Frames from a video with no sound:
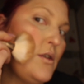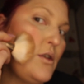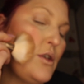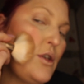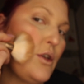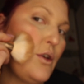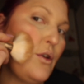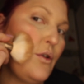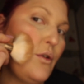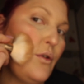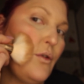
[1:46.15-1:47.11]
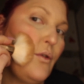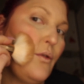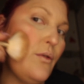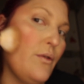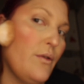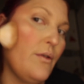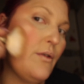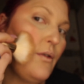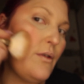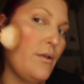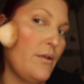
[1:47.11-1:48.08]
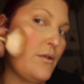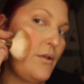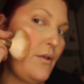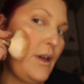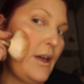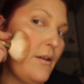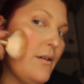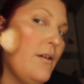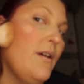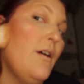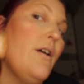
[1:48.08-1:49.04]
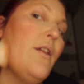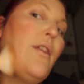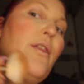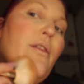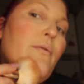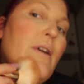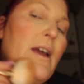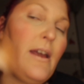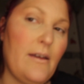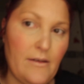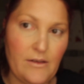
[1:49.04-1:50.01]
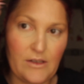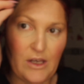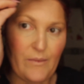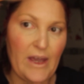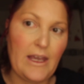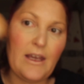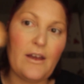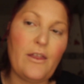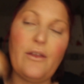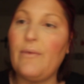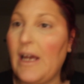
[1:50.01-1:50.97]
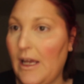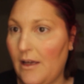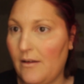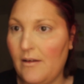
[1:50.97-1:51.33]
2, 2 here, 3. So you're making a 3.